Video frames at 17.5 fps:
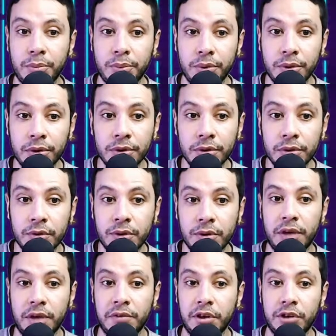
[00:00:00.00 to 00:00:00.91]
birth,
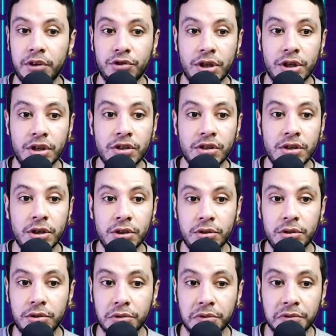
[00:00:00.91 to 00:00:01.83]
if exists,
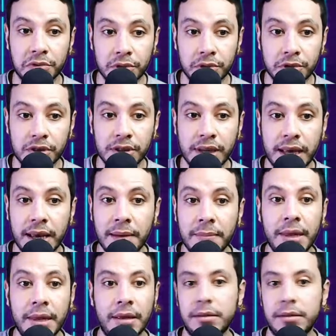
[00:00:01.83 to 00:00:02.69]
your first name,